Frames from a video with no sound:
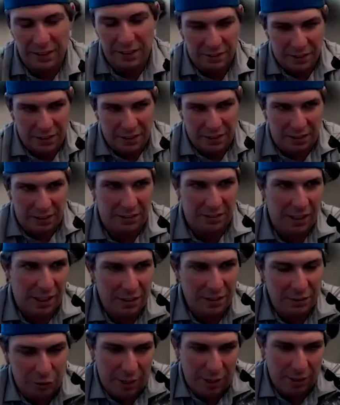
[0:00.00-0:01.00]
these, did these
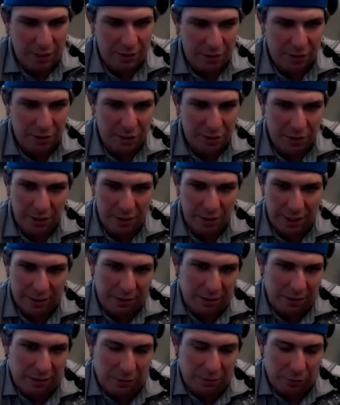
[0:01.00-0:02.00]
guys transition like
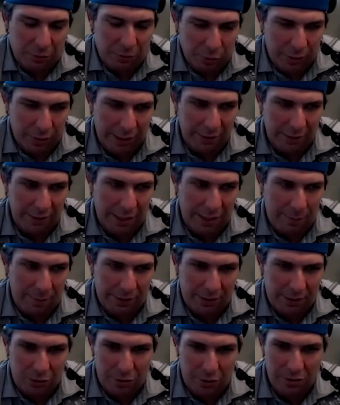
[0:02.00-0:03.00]
did, were they did they make
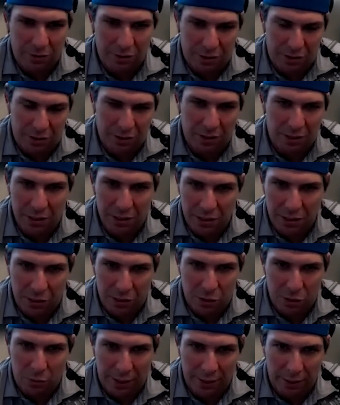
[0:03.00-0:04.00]
the transition to
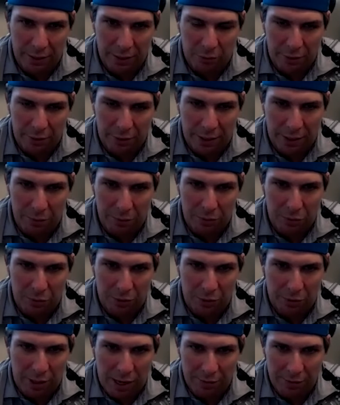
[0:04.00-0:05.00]
digital like right I mean soon
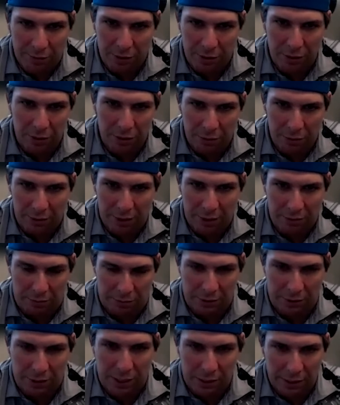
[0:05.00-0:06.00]
thereafter is that
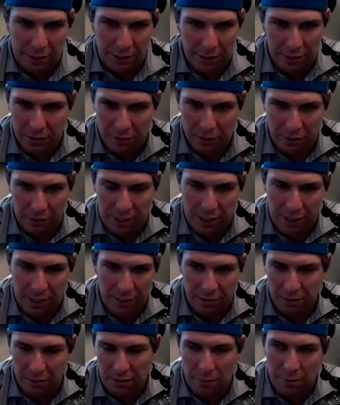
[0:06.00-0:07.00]
something that like just kind
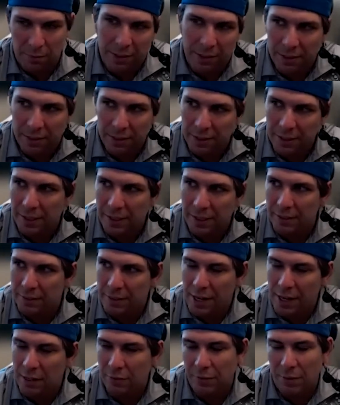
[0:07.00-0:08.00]
of I mean it, it's
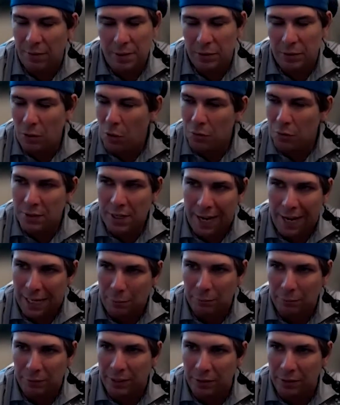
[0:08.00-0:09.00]
kind of I mean it's all
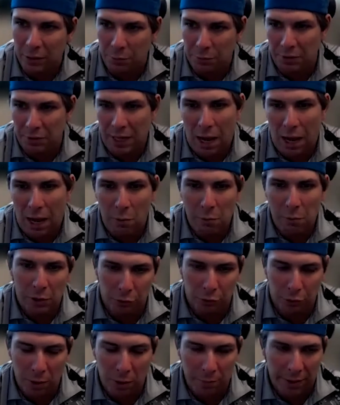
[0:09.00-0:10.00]
timely in terms of how we
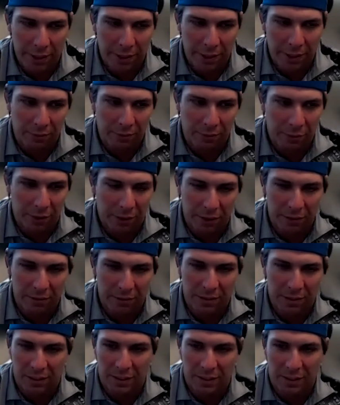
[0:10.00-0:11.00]
grew up man because
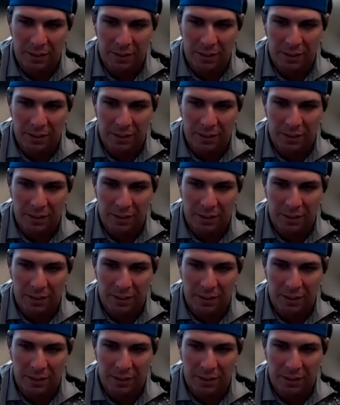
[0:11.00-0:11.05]
because